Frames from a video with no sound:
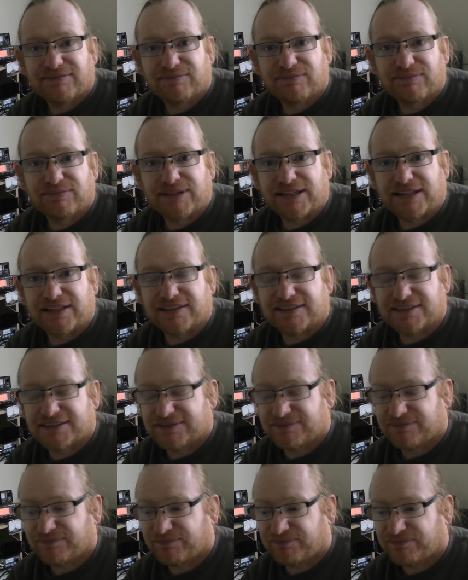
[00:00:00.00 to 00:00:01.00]

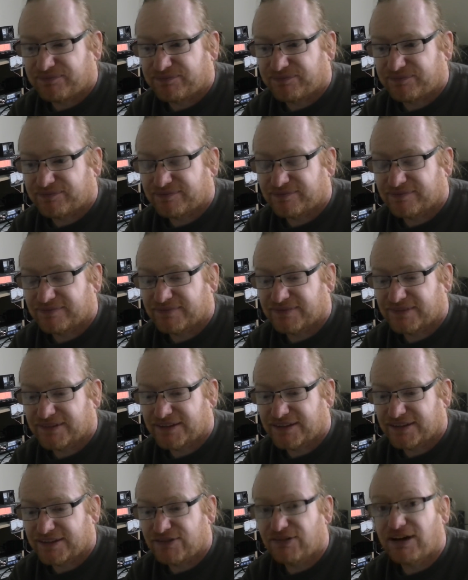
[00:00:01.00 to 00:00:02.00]
because
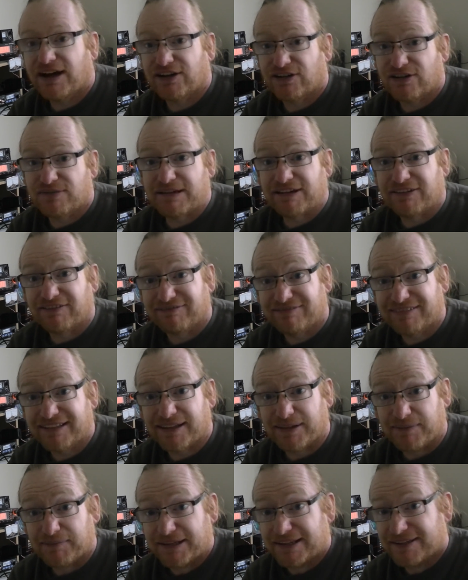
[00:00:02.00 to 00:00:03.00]
you are going to be on
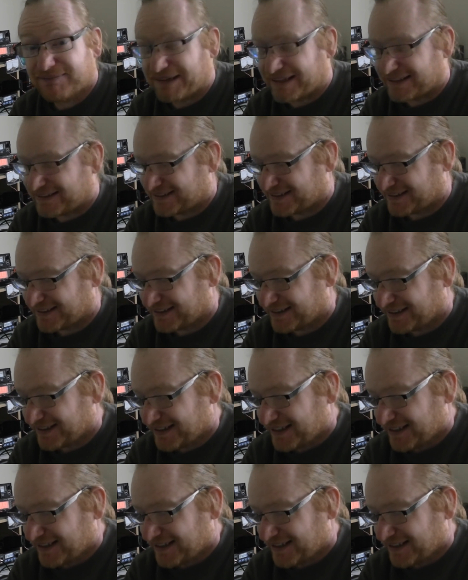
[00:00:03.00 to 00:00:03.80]
film, basically.